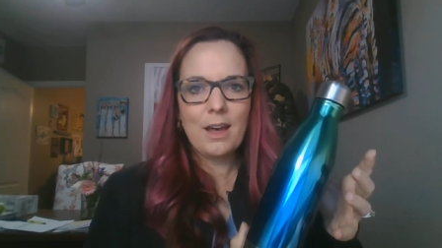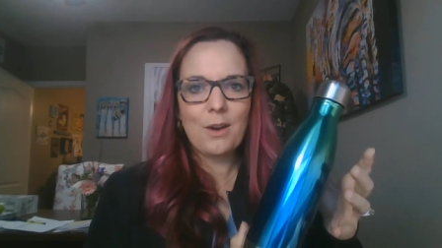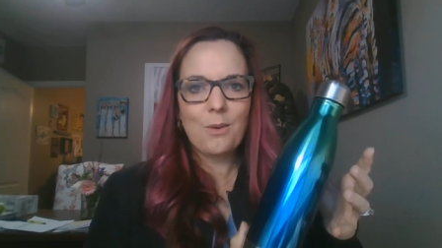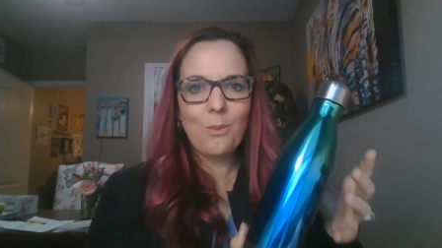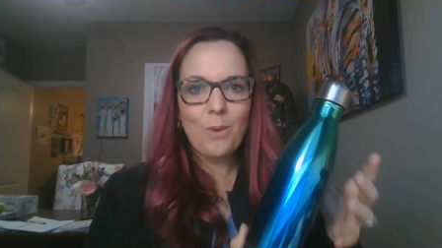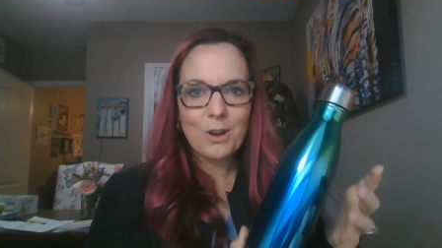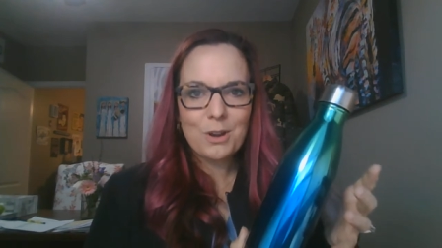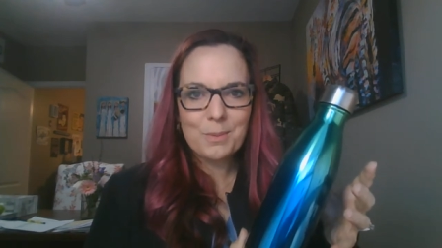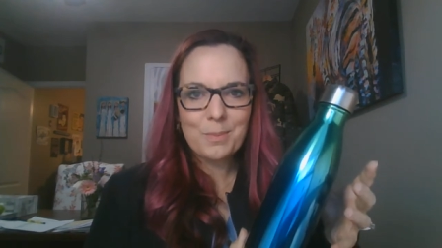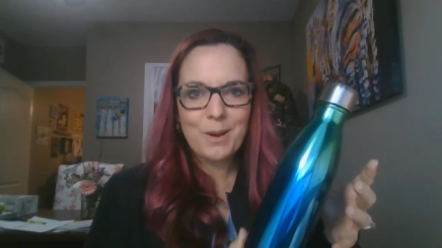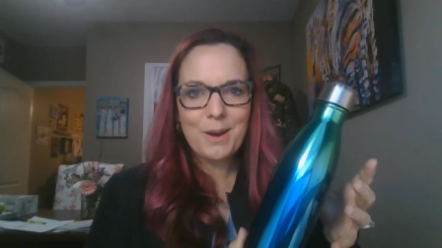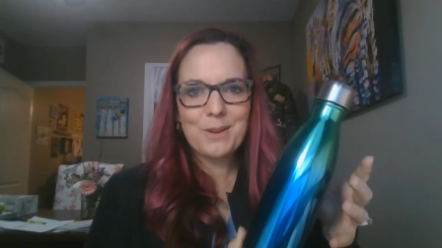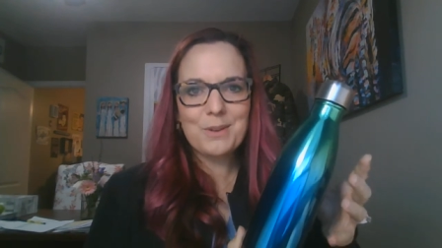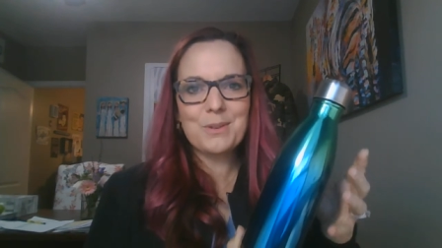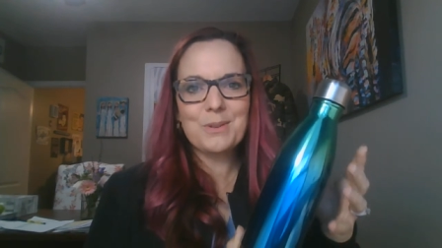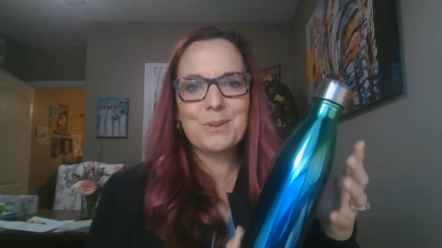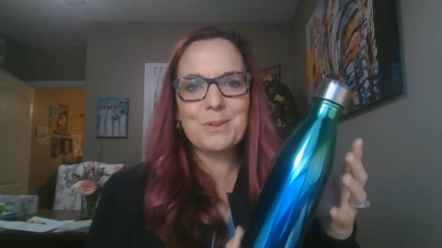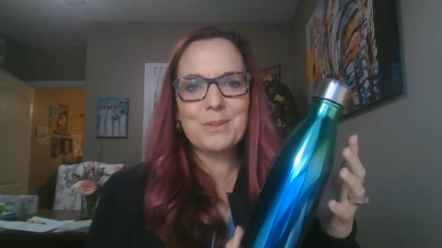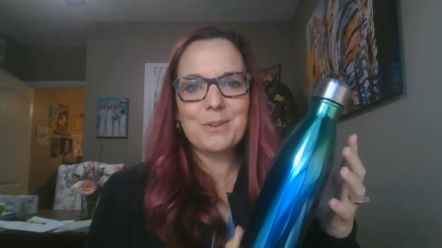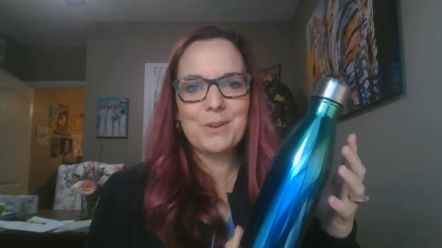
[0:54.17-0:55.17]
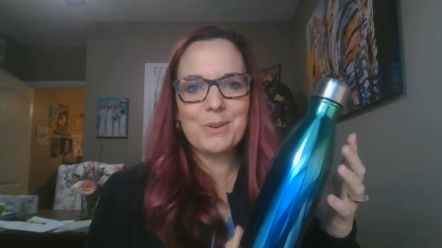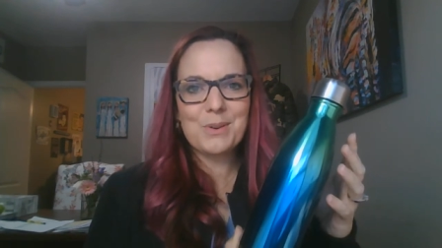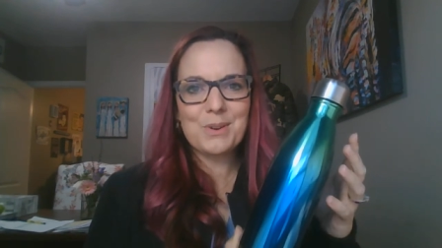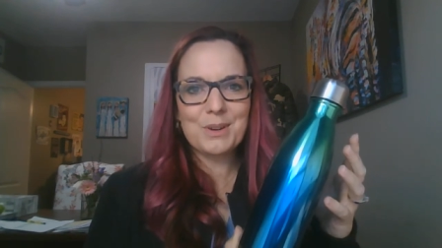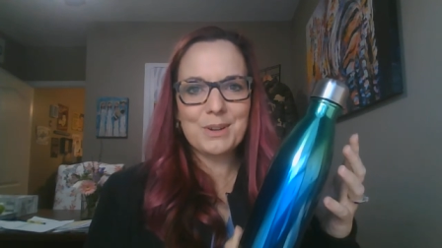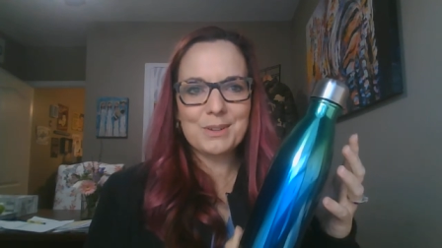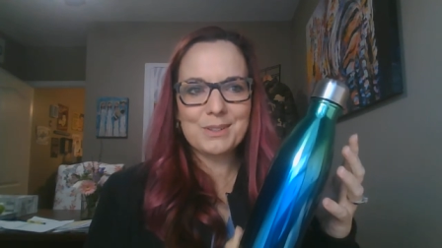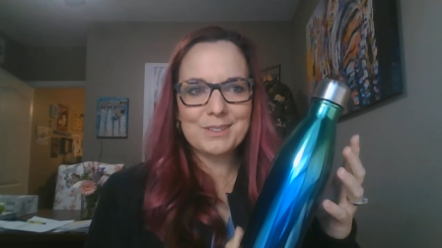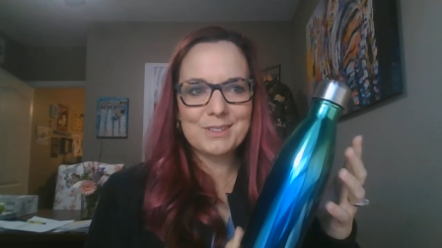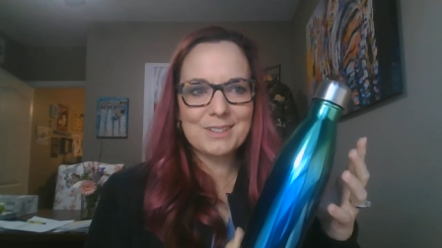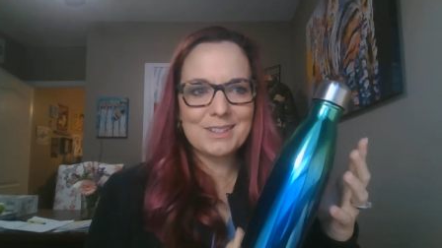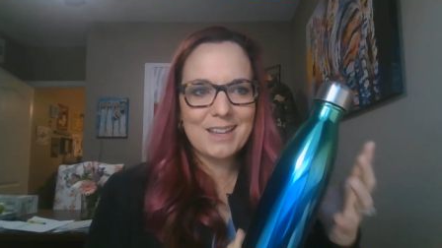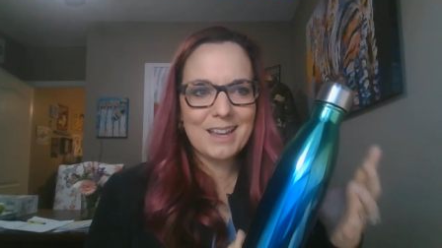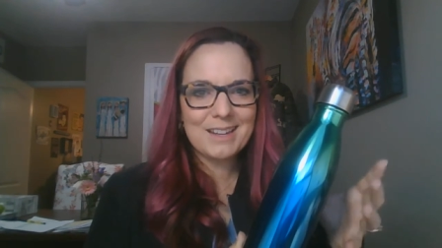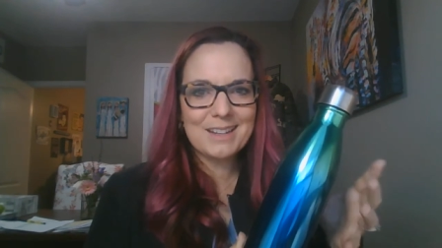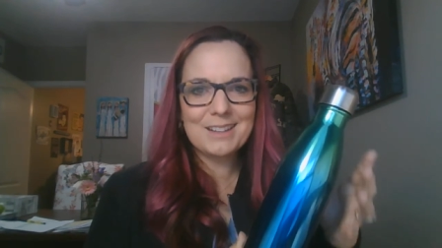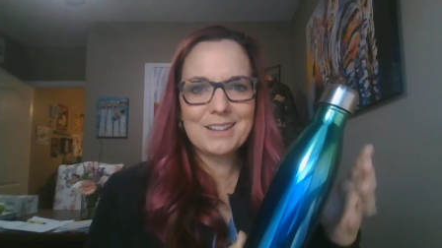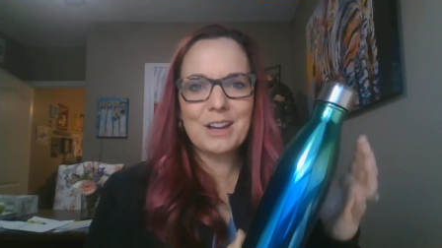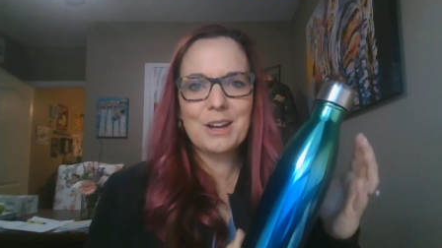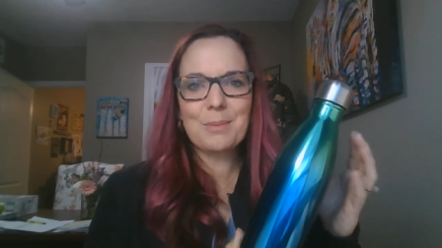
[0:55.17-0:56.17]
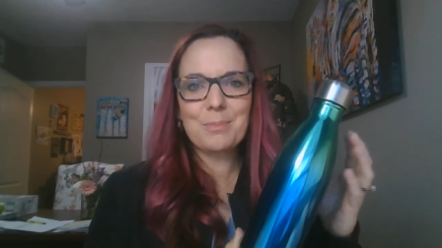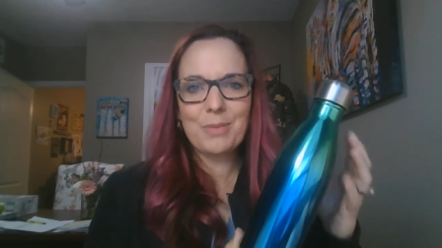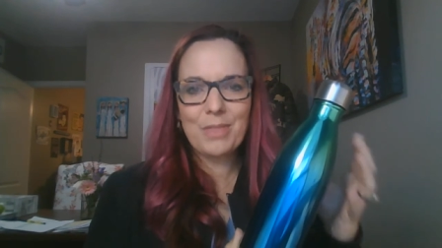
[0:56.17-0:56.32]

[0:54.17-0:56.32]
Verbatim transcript: water bottle or Yeti cup,